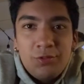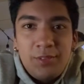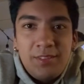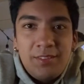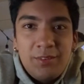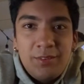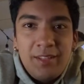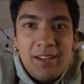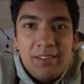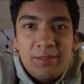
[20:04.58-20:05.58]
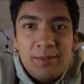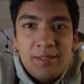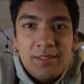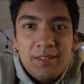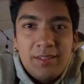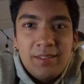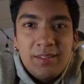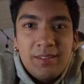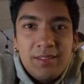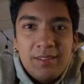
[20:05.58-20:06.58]
streets too, he asked me, uh
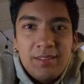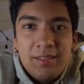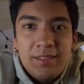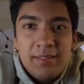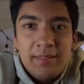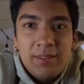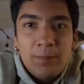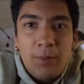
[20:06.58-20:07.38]
they're